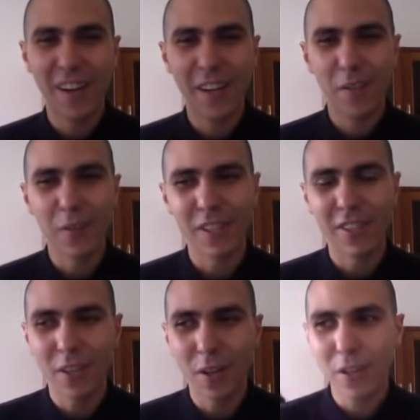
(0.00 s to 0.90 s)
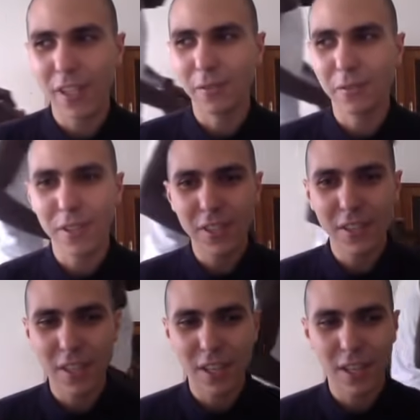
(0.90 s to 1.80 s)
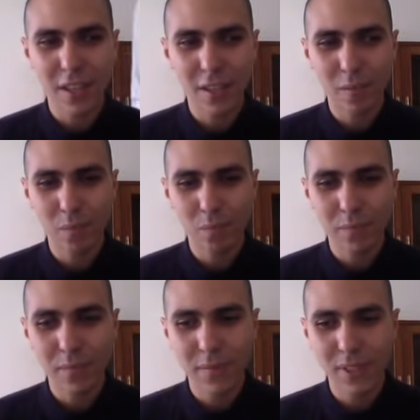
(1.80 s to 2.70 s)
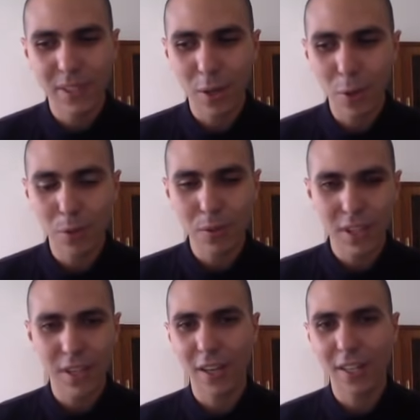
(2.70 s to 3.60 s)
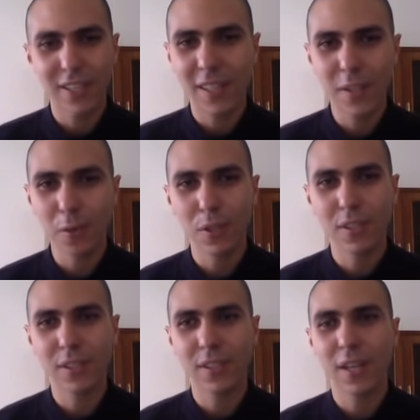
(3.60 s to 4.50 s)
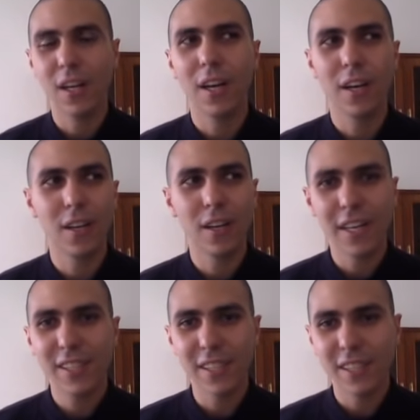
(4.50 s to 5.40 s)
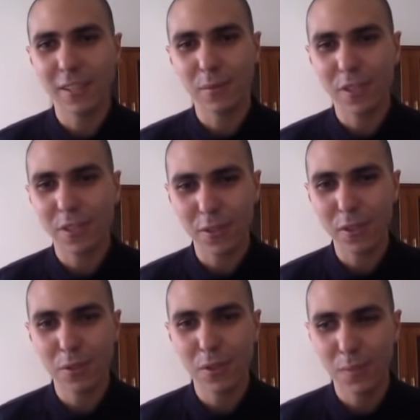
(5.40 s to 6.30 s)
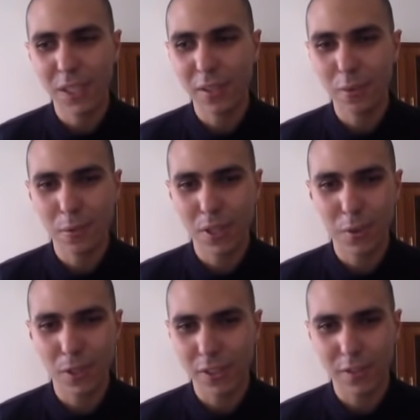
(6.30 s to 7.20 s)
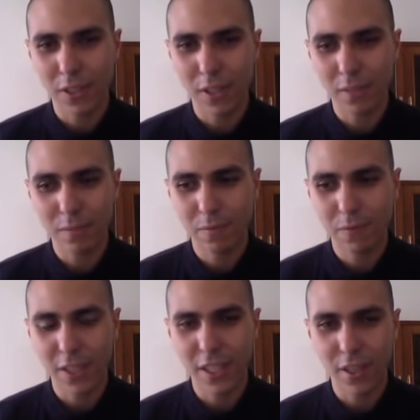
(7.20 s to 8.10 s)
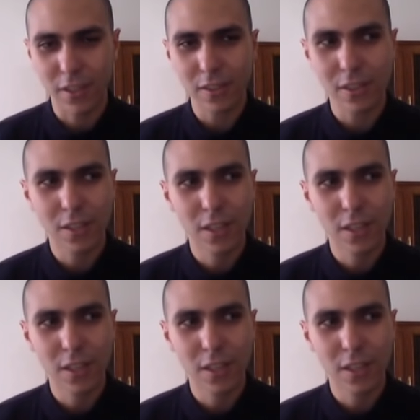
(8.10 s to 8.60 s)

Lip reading: Anyways, okay. First, the whole thing with atheism started with me when I was like very young.